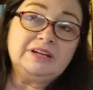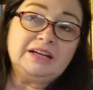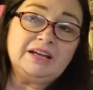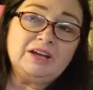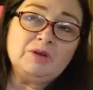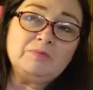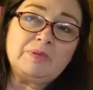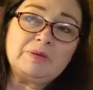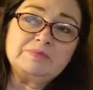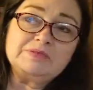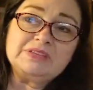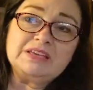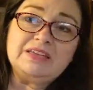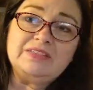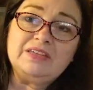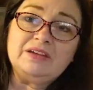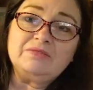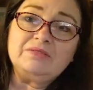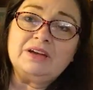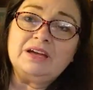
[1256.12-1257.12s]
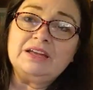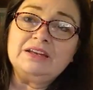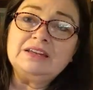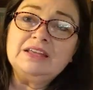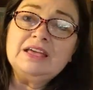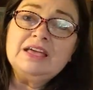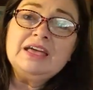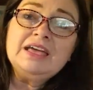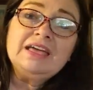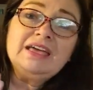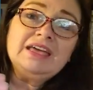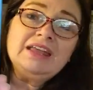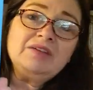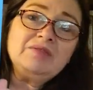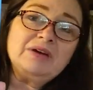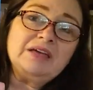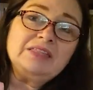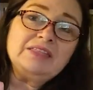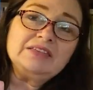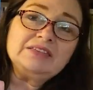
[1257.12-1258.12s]
I hope I'm saying that right.
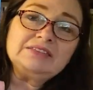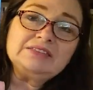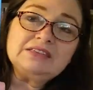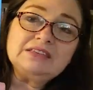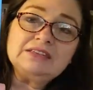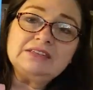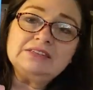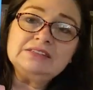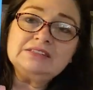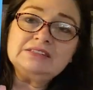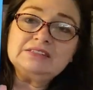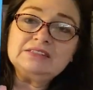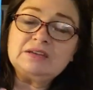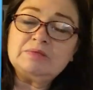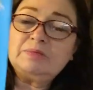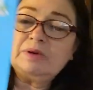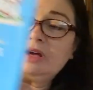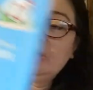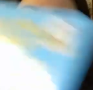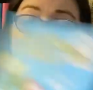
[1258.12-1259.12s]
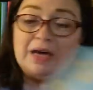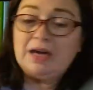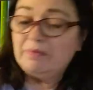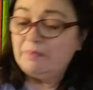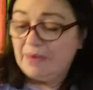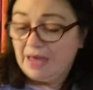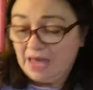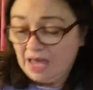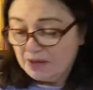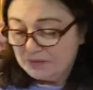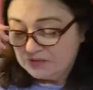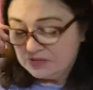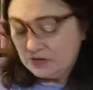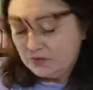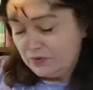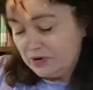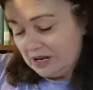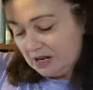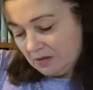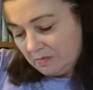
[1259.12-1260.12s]
Anyway, this is a book about maps
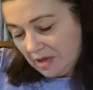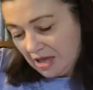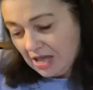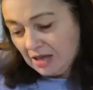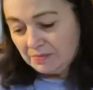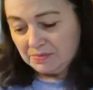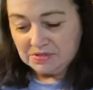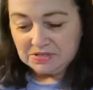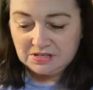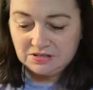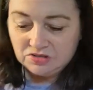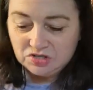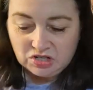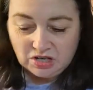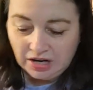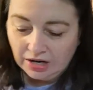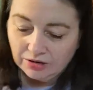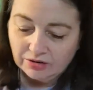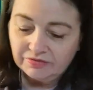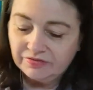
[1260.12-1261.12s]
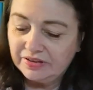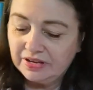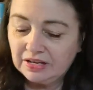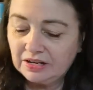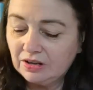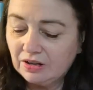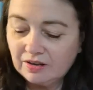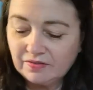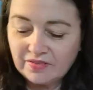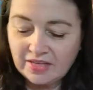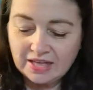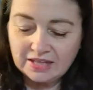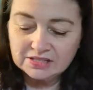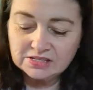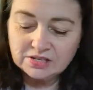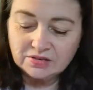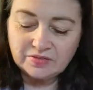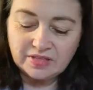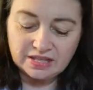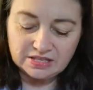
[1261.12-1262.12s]
and reading maps and geography and all
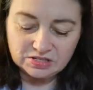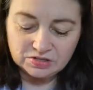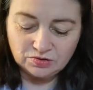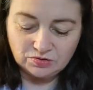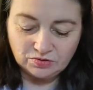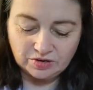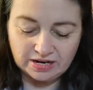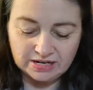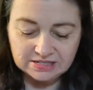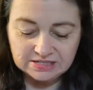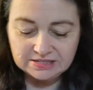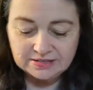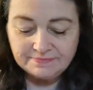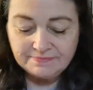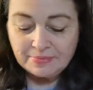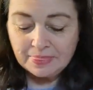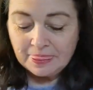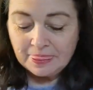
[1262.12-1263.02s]
that. So that's great.